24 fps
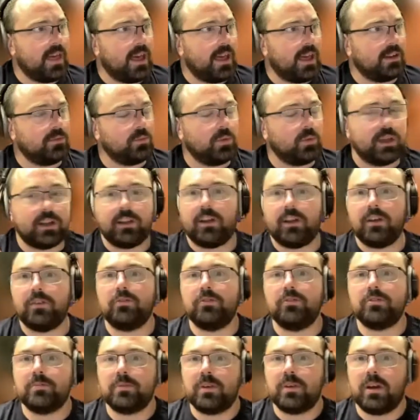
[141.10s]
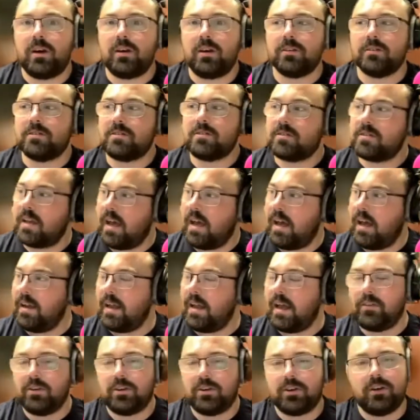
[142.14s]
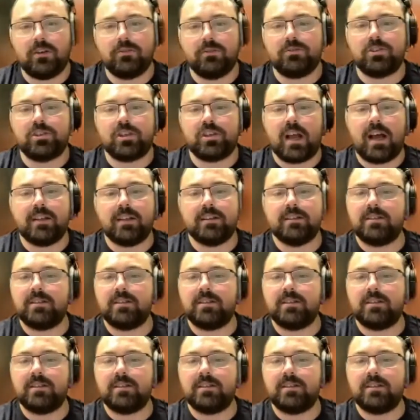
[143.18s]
then we're going to go through some cards and have a good old chat